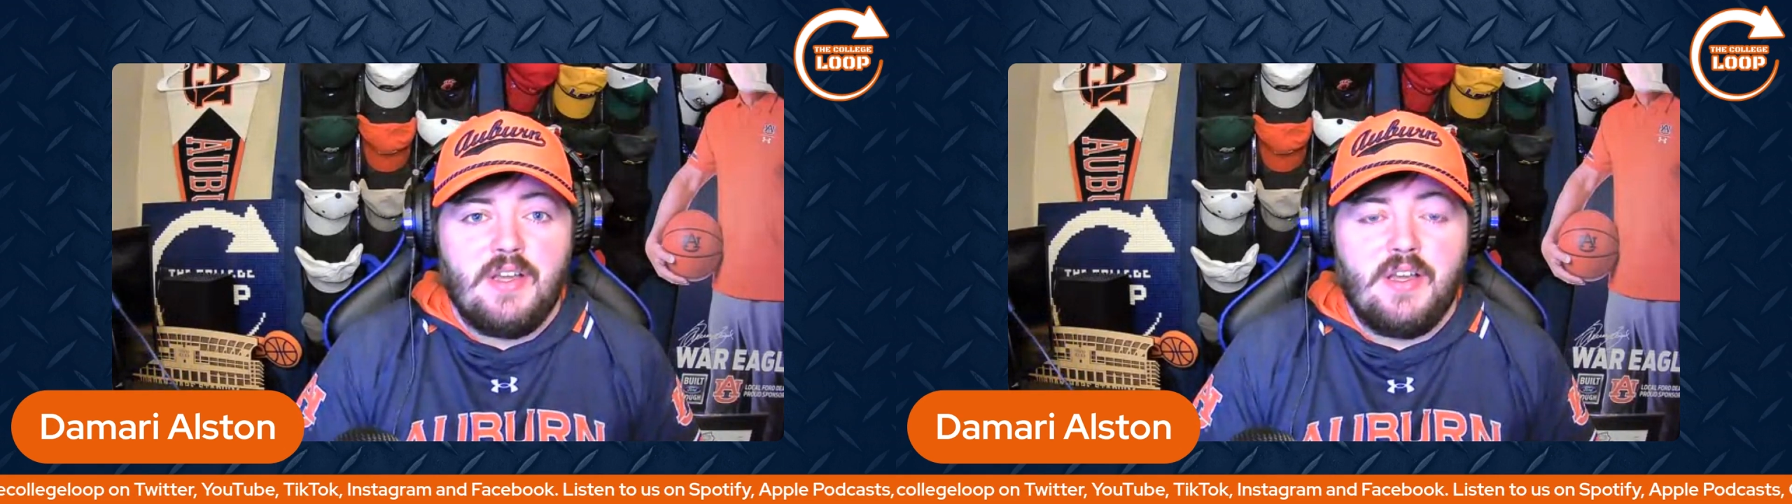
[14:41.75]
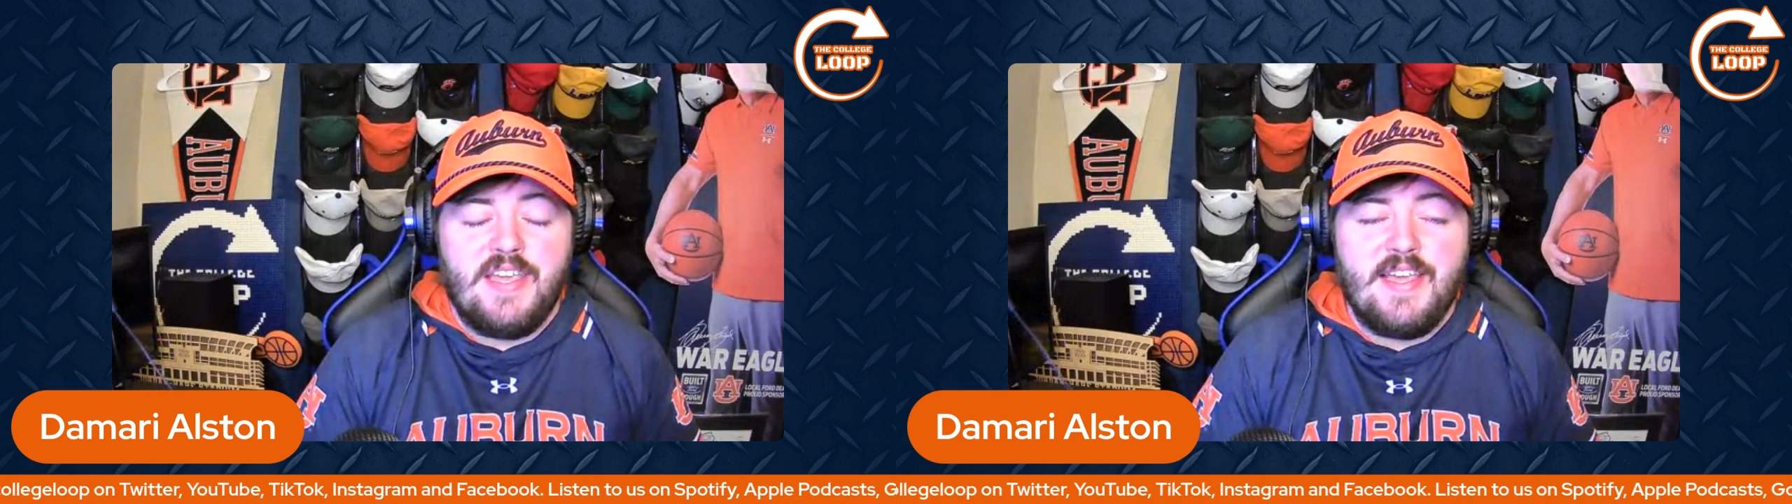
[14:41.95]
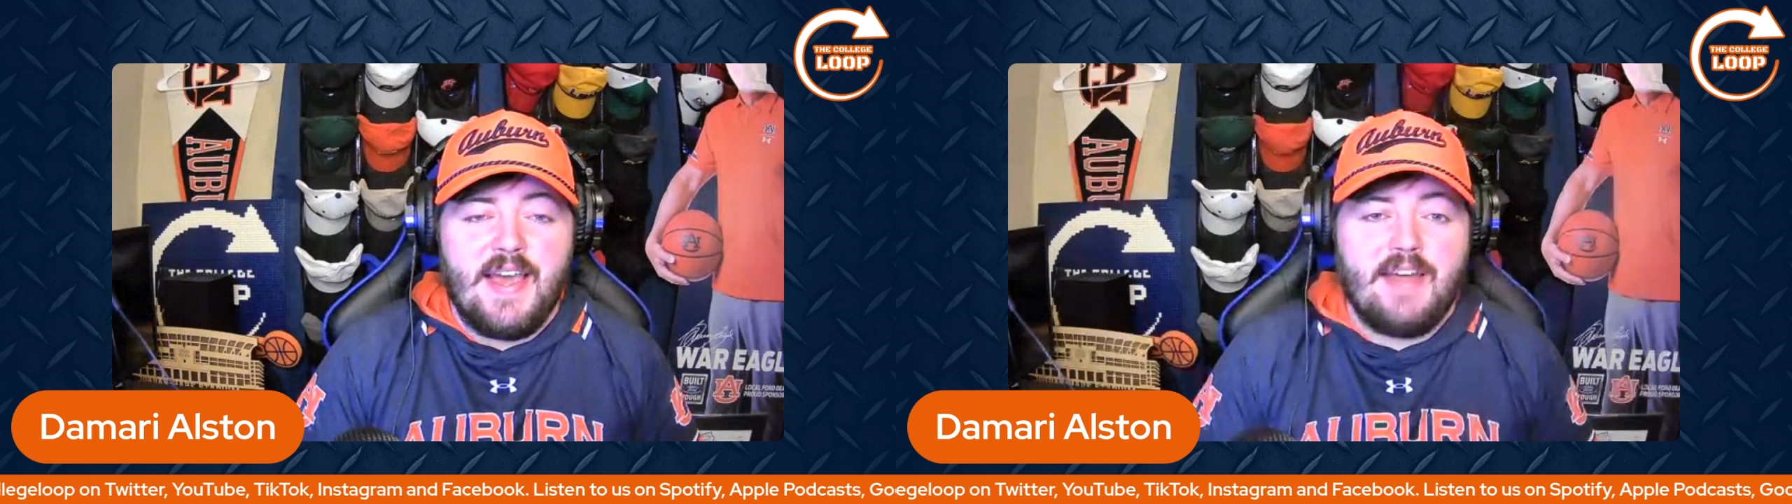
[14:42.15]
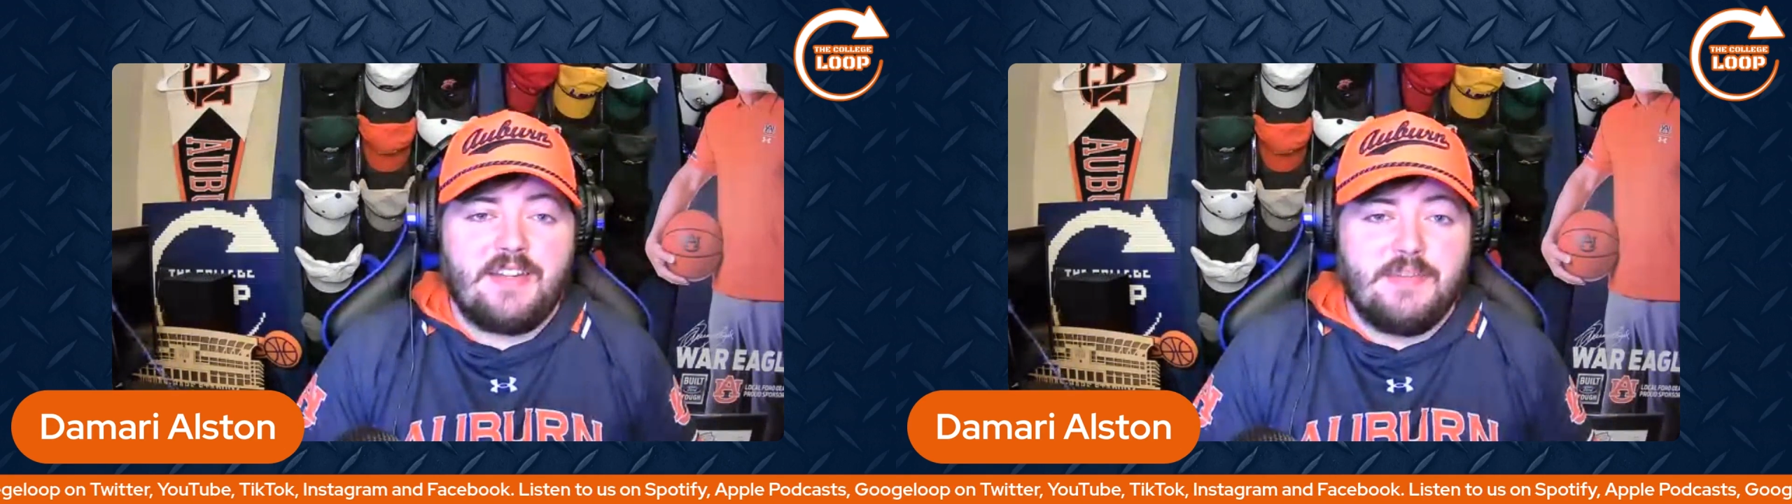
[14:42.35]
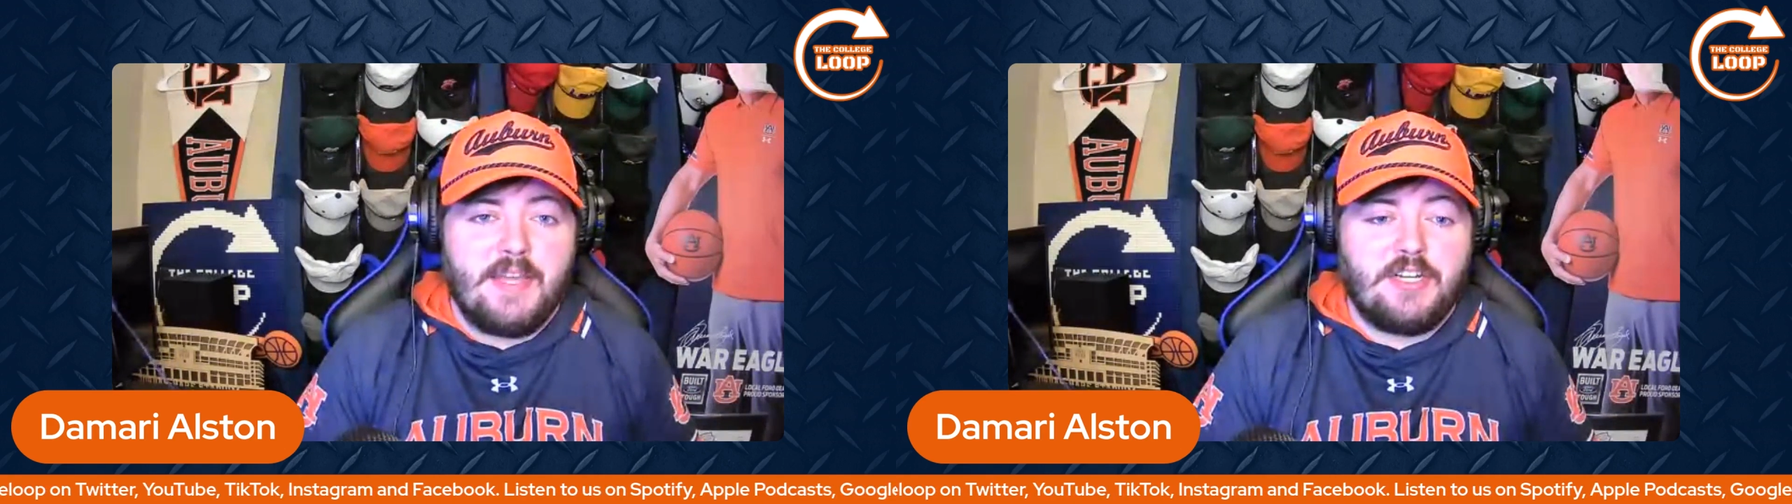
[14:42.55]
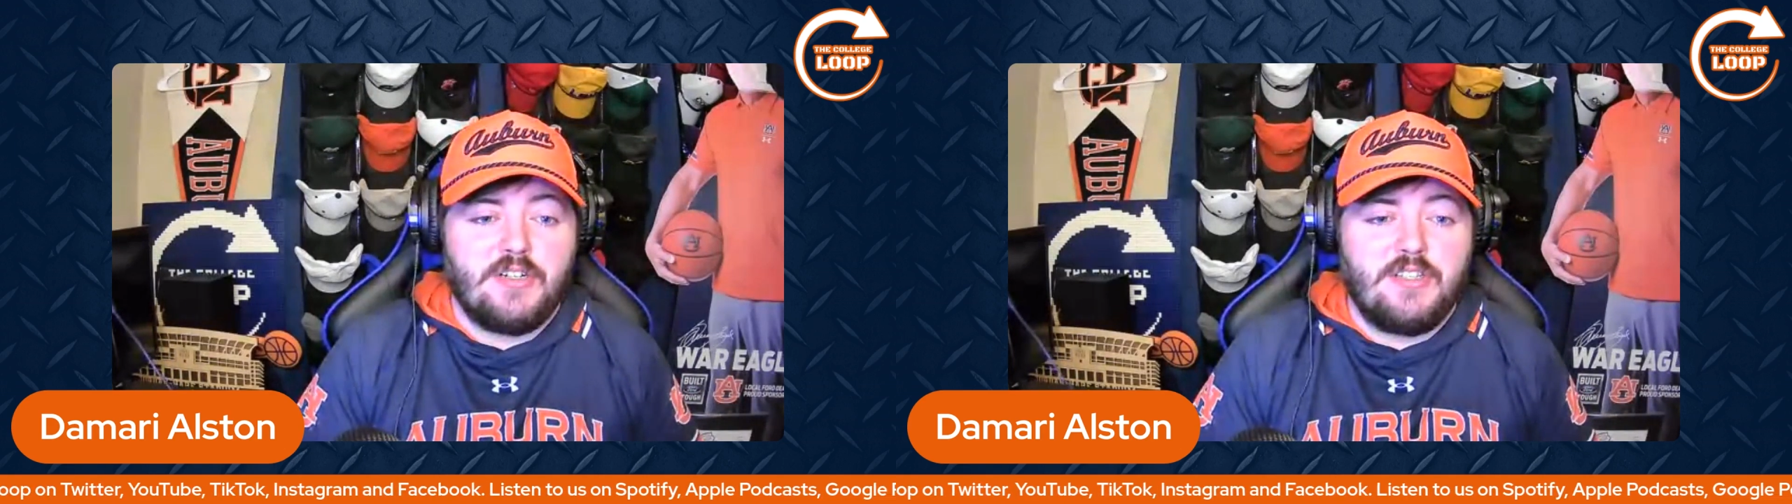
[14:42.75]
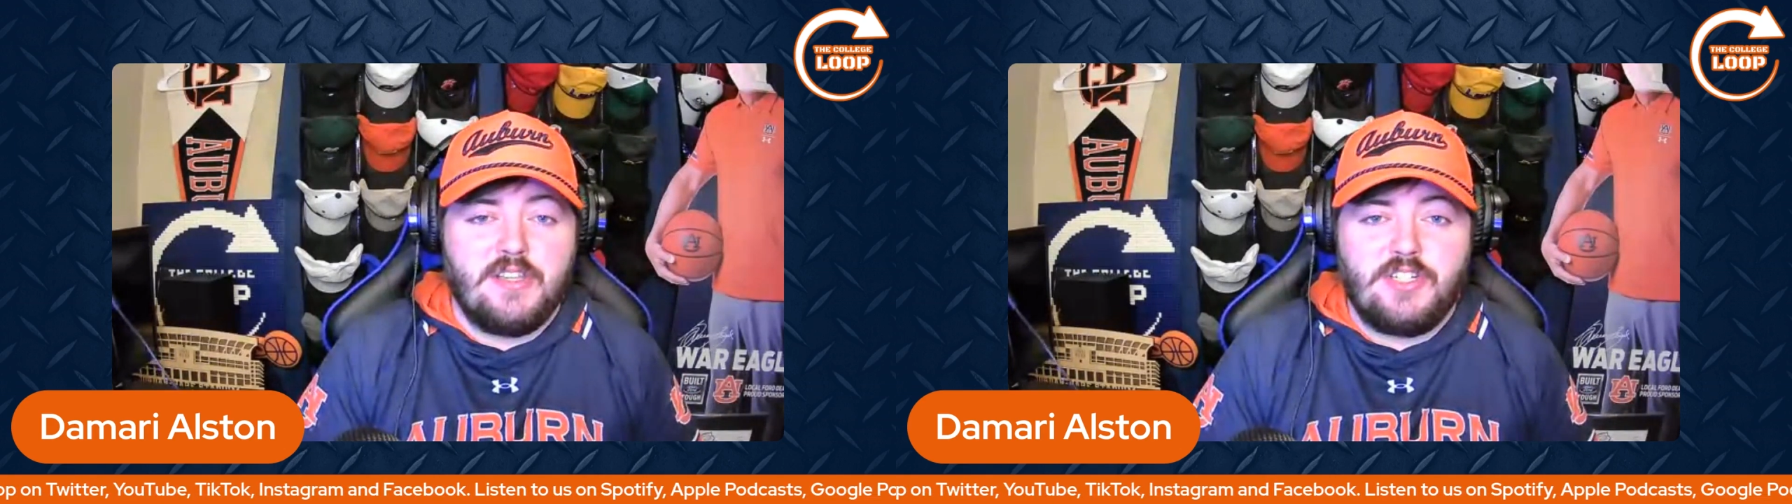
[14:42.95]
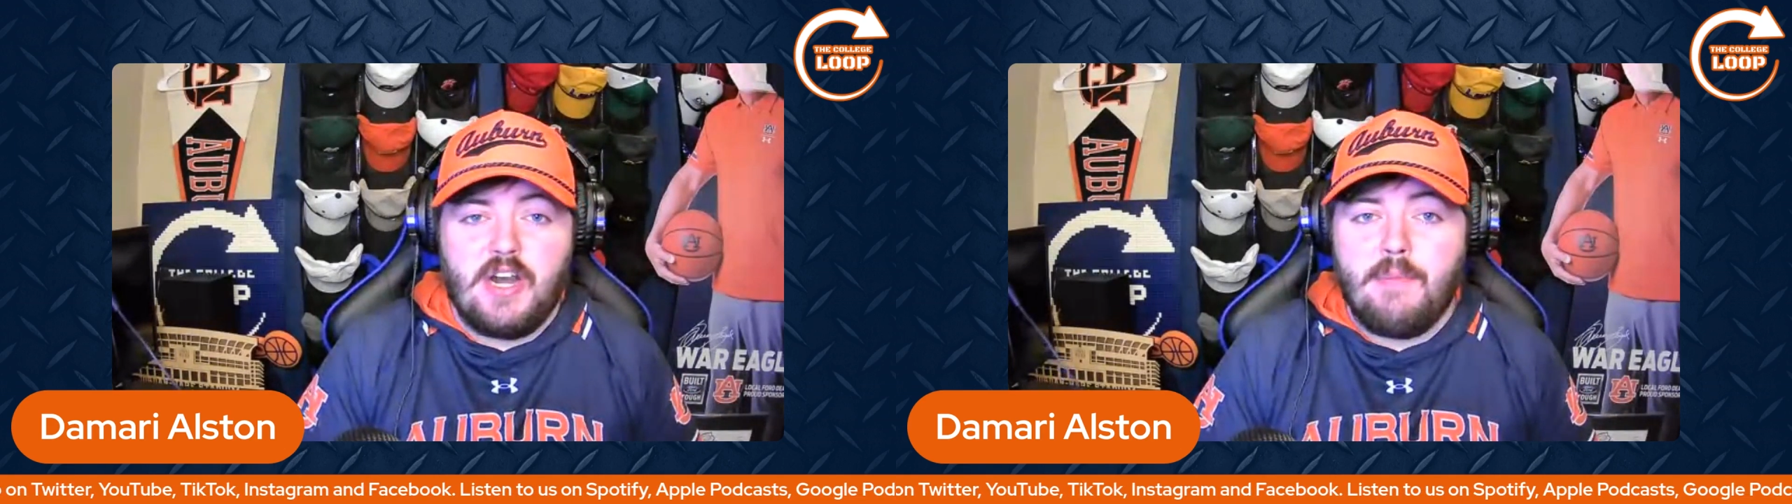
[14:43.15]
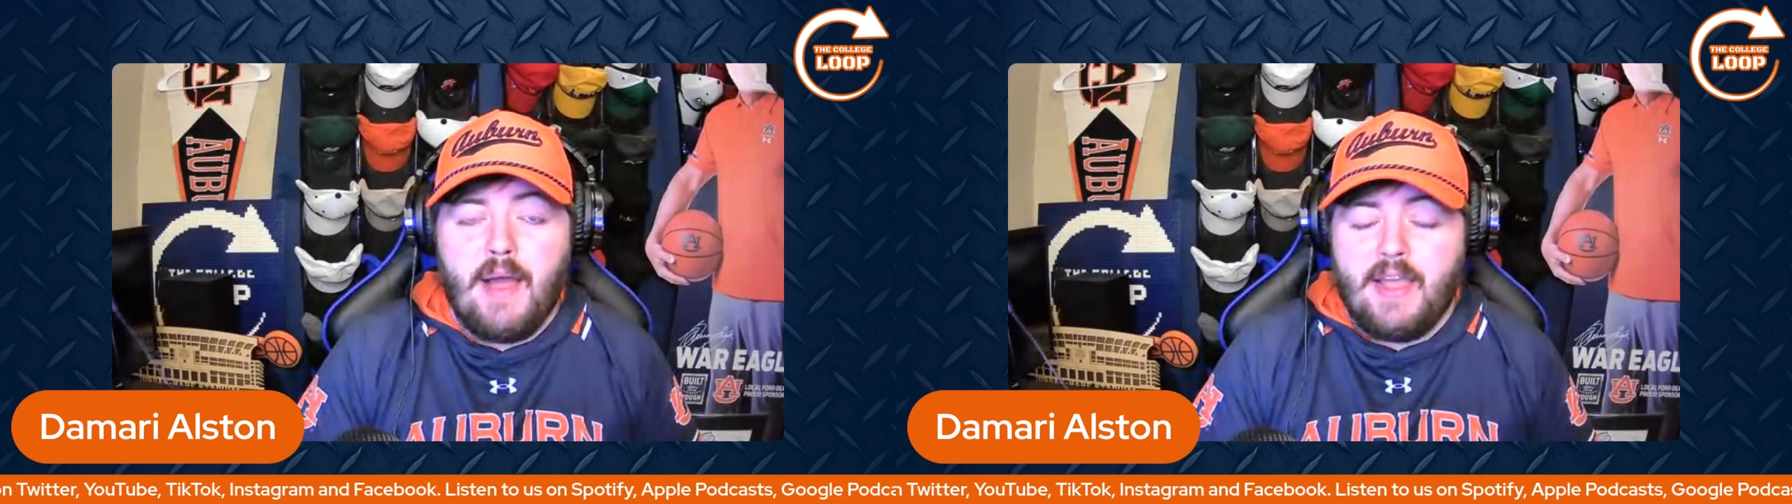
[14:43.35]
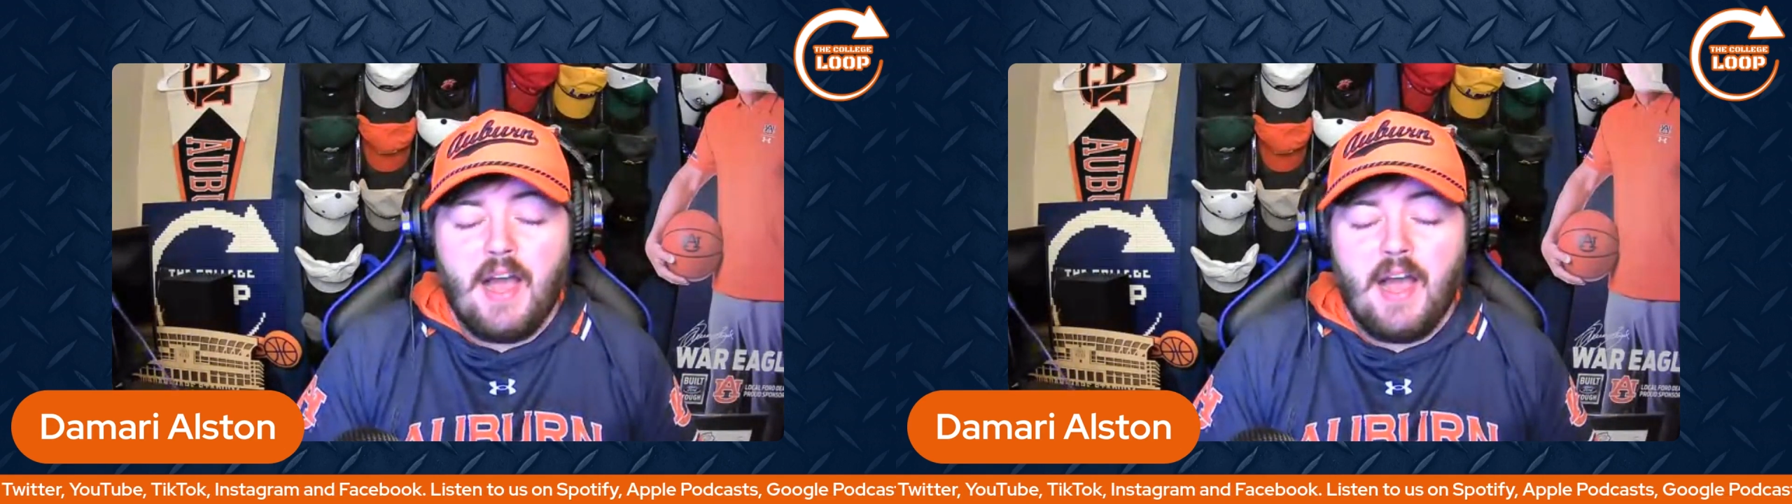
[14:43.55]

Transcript: He has to make sure that Jeremiah